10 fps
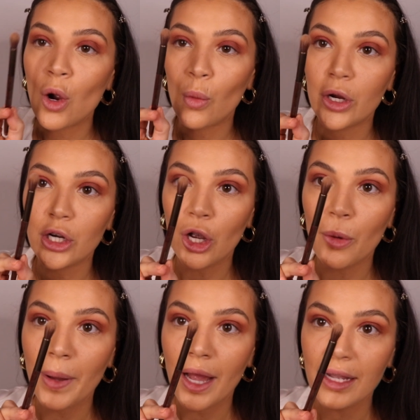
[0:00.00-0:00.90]
we're gonna
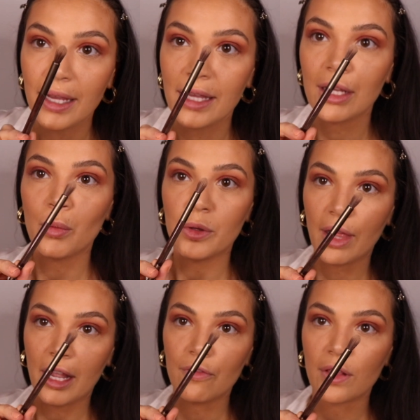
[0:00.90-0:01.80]
go back in with
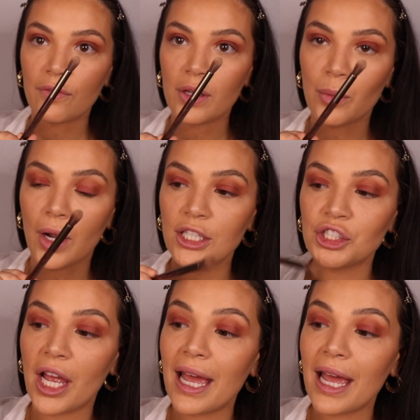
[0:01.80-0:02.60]
like a fluffy brush